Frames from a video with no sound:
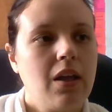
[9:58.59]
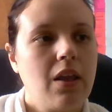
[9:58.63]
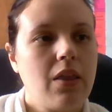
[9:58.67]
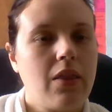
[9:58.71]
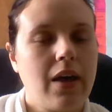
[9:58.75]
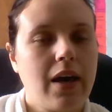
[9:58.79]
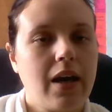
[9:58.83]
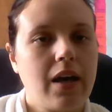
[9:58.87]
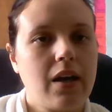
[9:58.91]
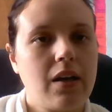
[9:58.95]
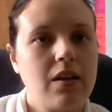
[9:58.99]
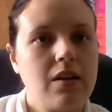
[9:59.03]

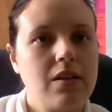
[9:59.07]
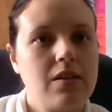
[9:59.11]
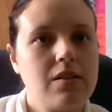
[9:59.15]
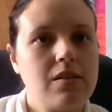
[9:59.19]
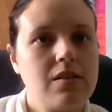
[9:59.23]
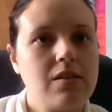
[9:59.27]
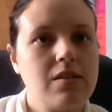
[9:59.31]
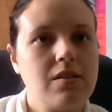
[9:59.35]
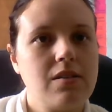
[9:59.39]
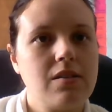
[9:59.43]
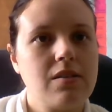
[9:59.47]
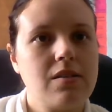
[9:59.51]
That
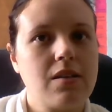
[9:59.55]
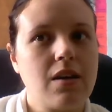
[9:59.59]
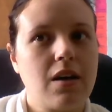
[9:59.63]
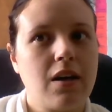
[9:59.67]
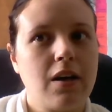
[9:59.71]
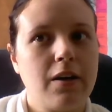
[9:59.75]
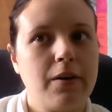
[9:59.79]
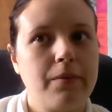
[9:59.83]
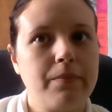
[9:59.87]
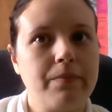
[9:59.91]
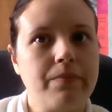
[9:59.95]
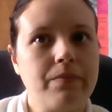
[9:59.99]
is
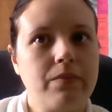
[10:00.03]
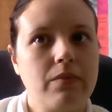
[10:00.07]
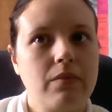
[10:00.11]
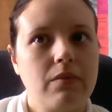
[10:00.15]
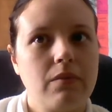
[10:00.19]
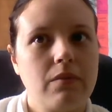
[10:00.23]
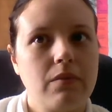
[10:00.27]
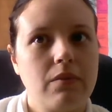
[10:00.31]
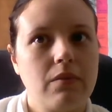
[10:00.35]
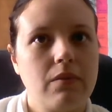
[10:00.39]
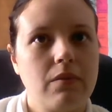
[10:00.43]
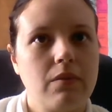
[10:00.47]

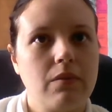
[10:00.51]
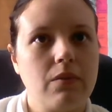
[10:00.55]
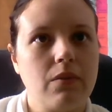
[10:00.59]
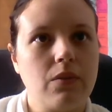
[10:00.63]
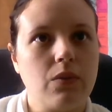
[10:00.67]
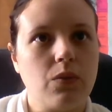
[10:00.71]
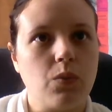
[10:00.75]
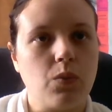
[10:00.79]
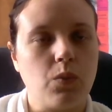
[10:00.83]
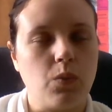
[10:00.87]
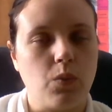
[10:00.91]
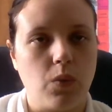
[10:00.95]

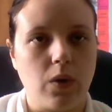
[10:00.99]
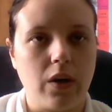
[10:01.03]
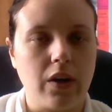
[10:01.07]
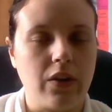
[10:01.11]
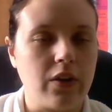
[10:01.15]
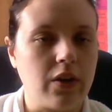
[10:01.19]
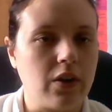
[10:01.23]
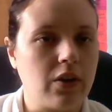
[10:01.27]
one